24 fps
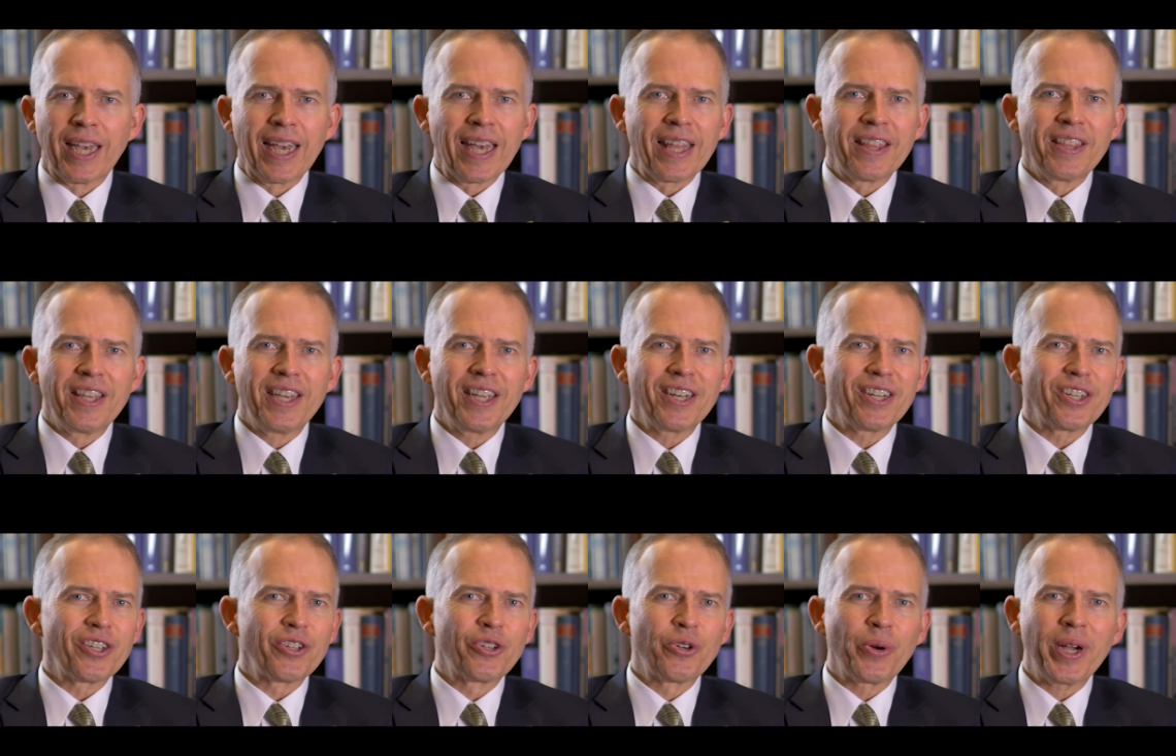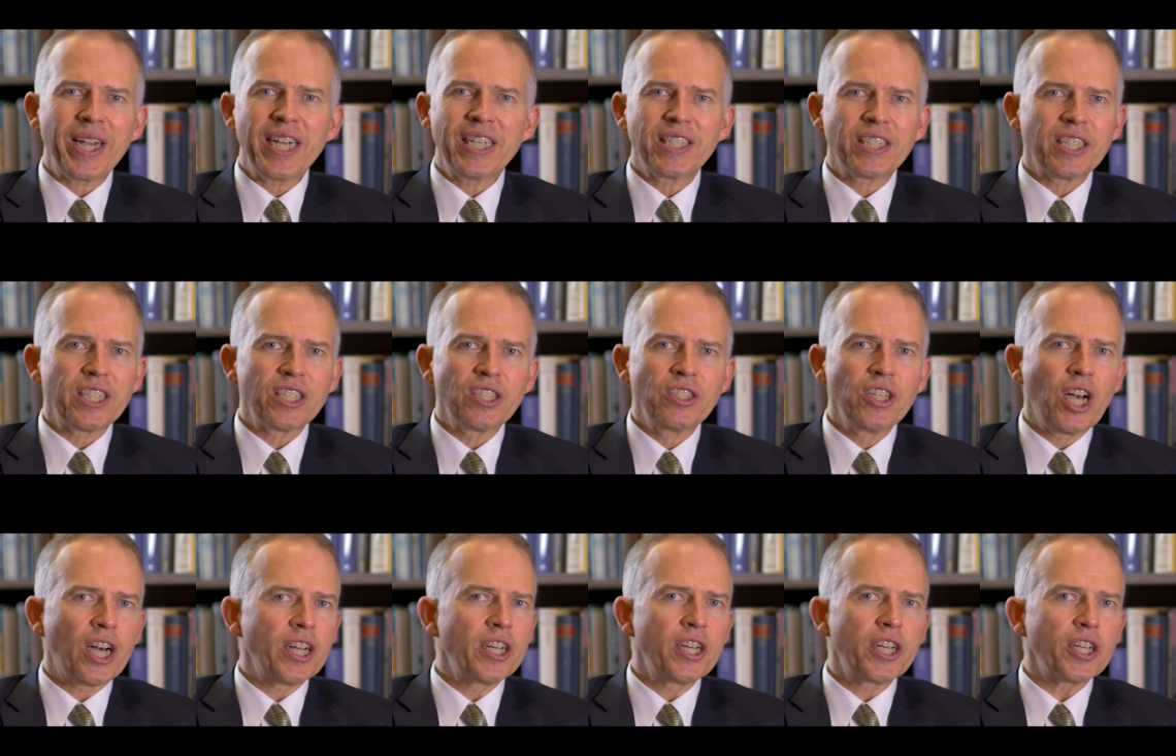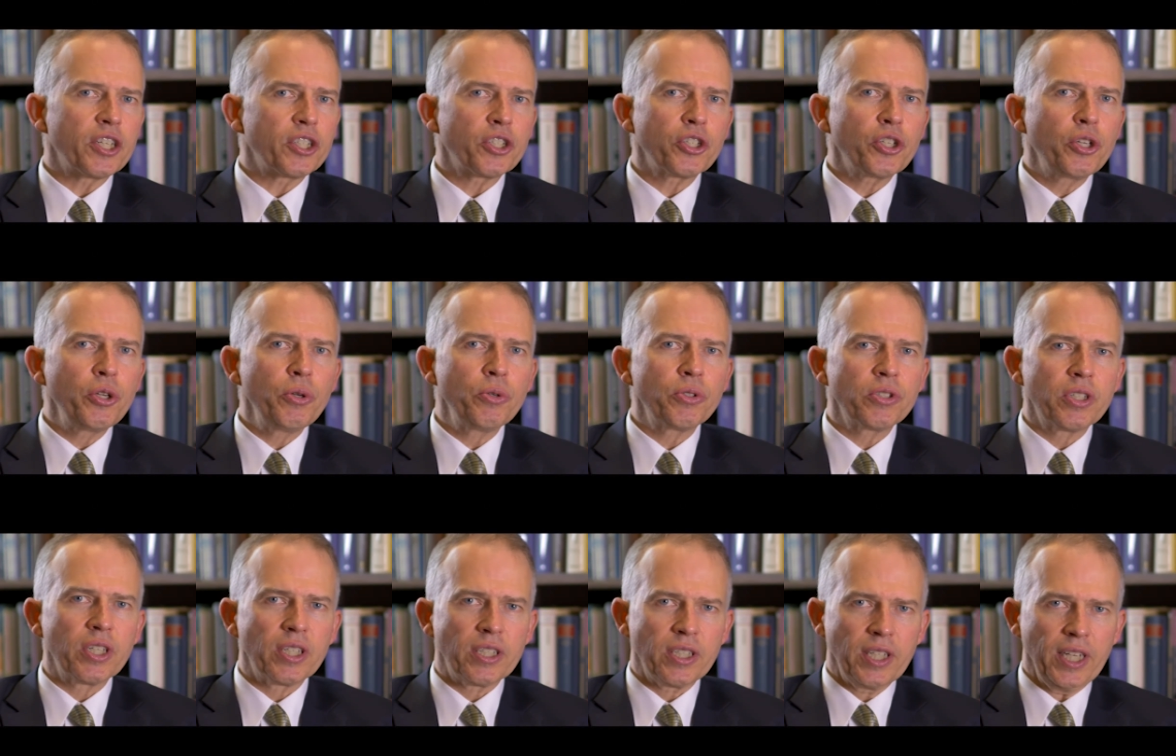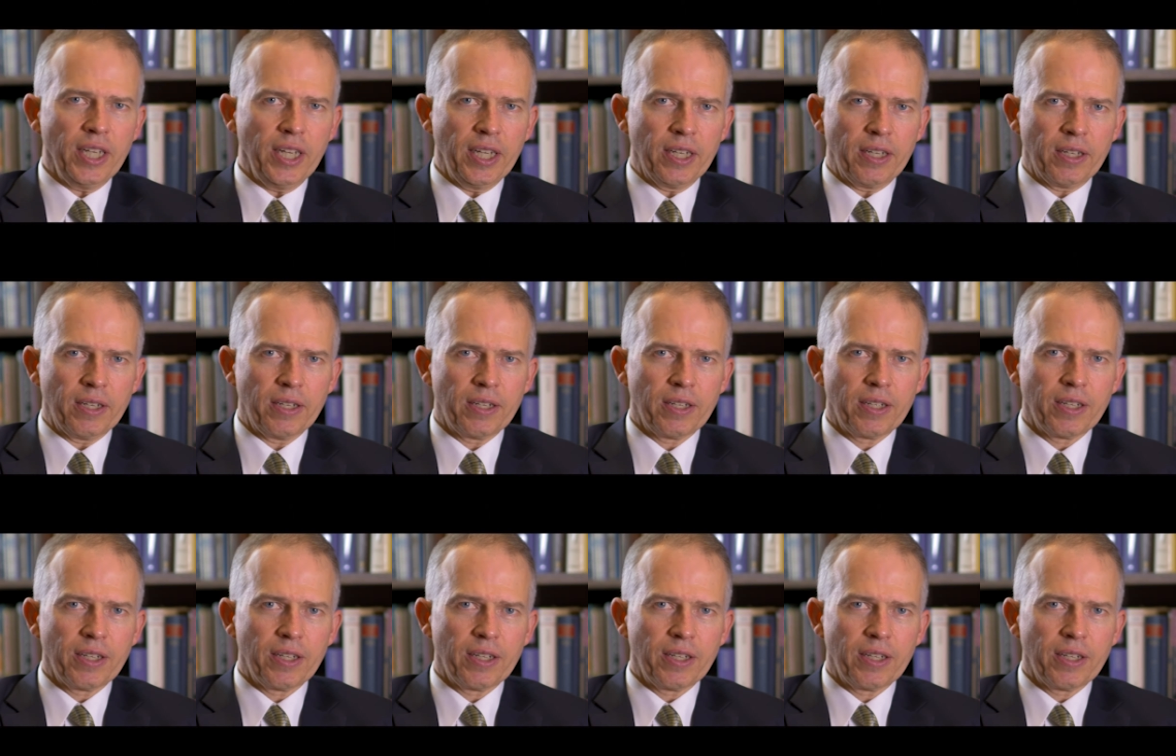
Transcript: then grace is not an excuse to sin.